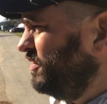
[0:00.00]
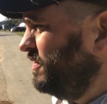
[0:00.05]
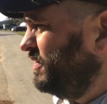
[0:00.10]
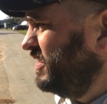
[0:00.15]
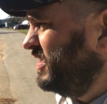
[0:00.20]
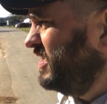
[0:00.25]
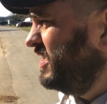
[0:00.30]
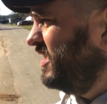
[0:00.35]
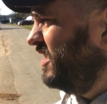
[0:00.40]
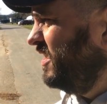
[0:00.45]

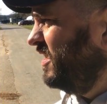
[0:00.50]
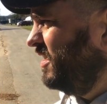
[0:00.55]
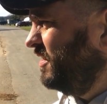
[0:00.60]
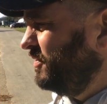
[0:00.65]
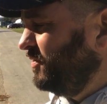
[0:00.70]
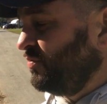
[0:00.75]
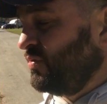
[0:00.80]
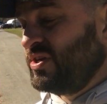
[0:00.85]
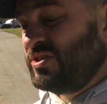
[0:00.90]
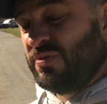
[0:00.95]
The
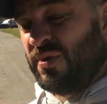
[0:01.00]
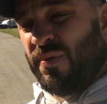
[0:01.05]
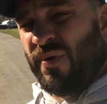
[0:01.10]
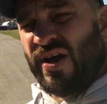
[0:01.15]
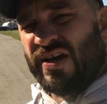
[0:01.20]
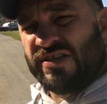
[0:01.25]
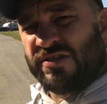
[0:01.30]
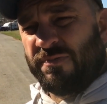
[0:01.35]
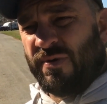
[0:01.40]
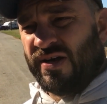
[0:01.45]
reason we
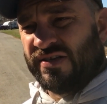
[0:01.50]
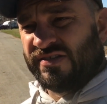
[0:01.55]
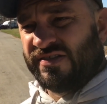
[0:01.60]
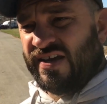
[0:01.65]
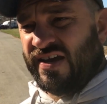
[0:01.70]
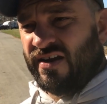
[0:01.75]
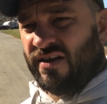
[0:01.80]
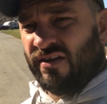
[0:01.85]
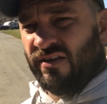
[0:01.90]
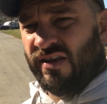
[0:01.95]
like spots
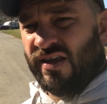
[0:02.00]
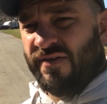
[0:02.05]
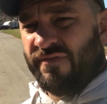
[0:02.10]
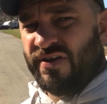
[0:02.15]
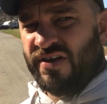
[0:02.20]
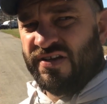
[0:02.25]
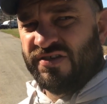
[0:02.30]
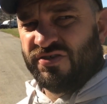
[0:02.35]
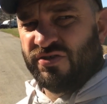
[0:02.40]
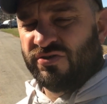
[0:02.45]
10 and
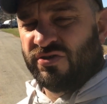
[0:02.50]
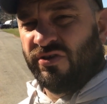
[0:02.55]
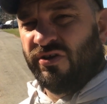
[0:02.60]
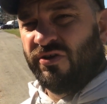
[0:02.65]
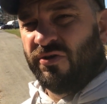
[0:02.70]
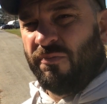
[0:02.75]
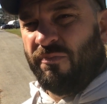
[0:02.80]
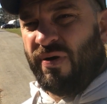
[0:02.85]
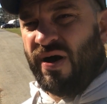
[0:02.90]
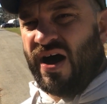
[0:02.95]
11 is there's a
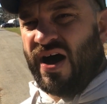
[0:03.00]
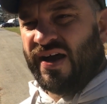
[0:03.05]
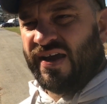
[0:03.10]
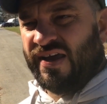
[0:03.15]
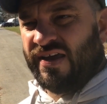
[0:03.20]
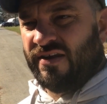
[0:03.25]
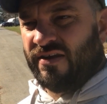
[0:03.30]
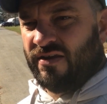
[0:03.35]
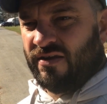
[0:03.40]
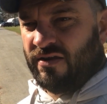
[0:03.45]
little
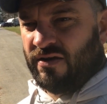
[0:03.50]
pocket